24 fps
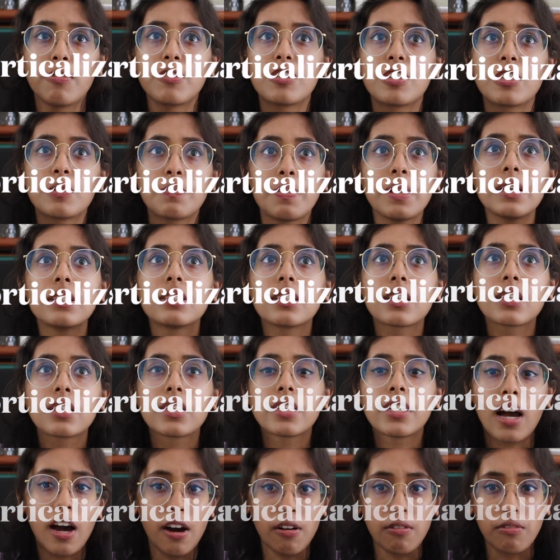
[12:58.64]
which is
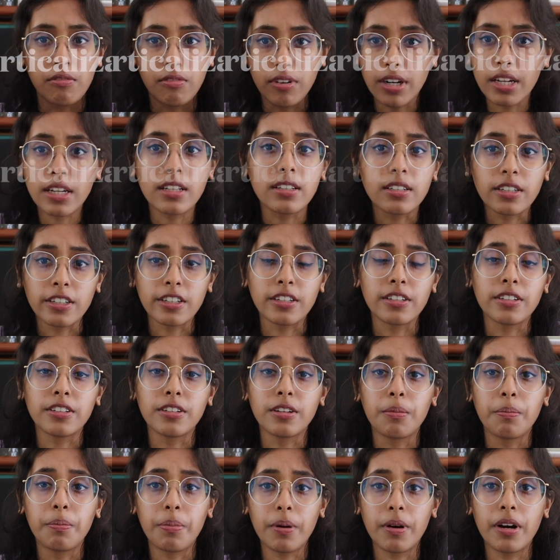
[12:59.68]
basically how wrinkly
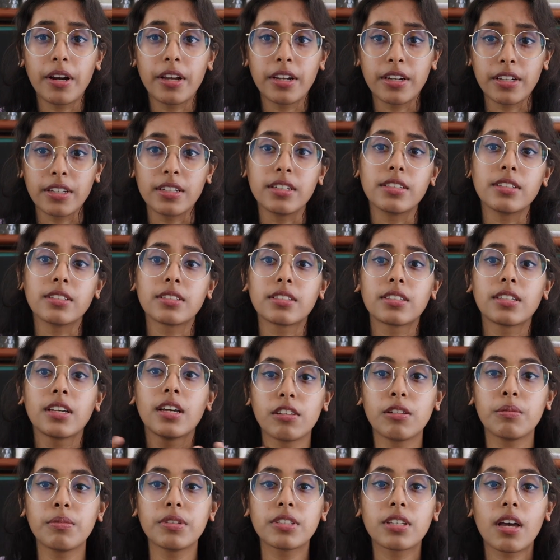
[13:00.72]
your brain is.
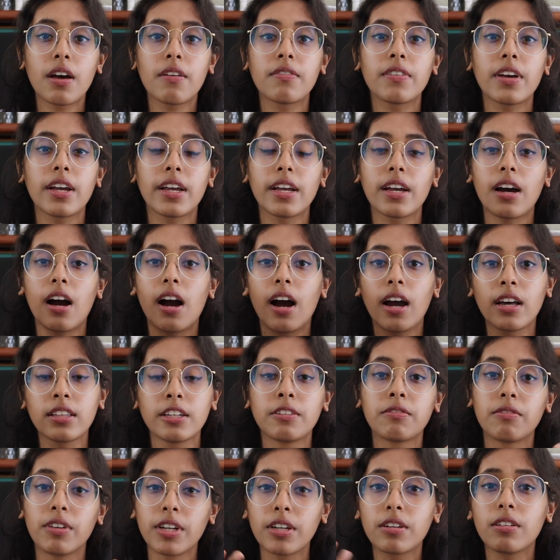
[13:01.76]
Humans have a
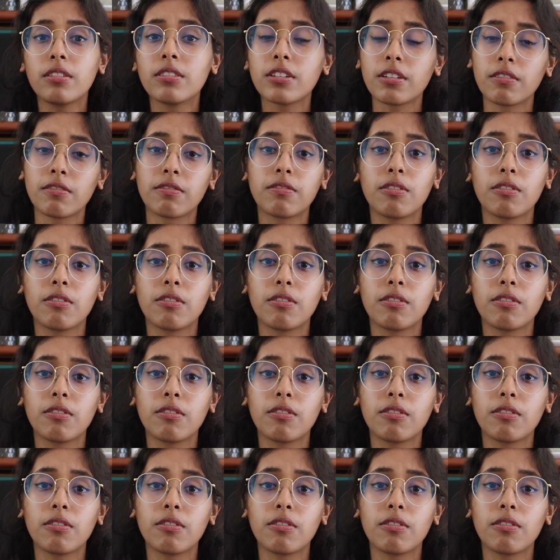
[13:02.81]
highly wrinkled and